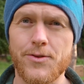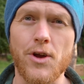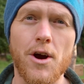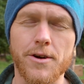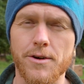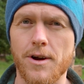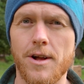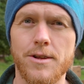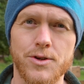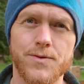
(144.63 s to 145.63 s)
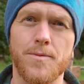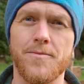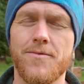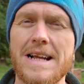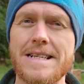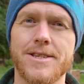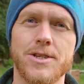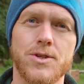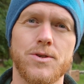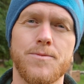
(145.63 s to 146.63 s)
darker colors from
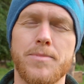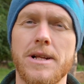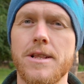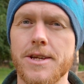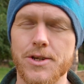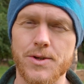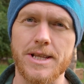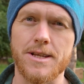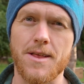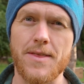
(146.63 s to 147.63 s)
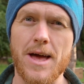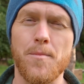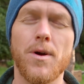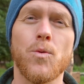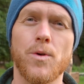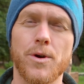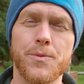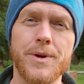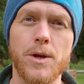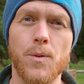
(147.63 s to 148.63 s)
fences or buildings or anything like that might
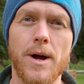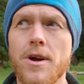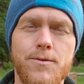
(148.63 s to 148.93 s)
work really well.